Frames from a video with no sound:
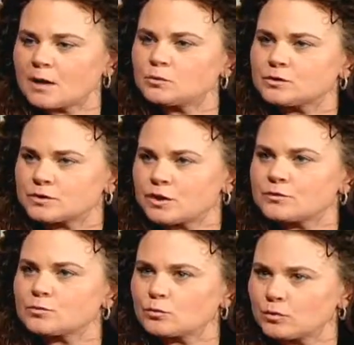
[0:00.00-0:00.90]
we'll start
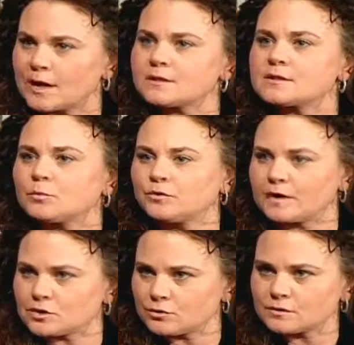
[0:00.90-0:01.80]
to roll out some
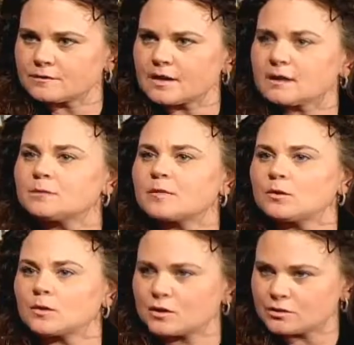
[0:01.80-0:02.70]
professional development
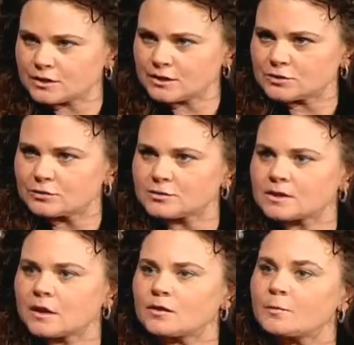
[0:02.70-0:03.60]
with our teachers
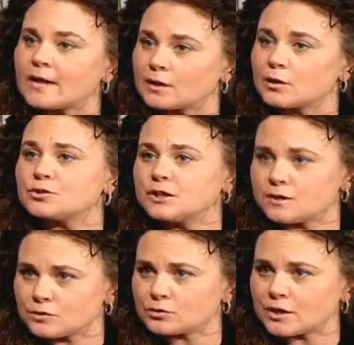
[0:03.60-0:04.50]
on the pedagogy and
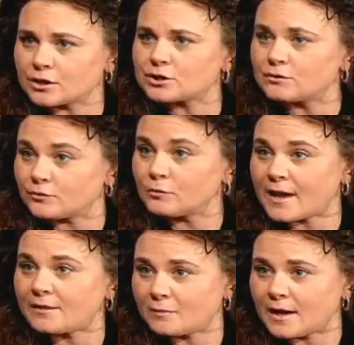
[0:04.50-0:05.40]
instruction for
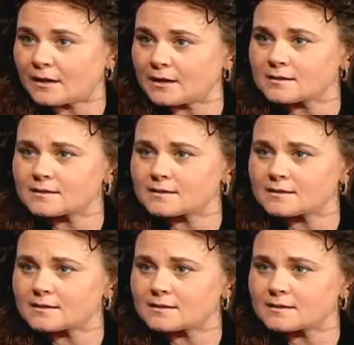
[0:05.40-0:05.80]
mathematics.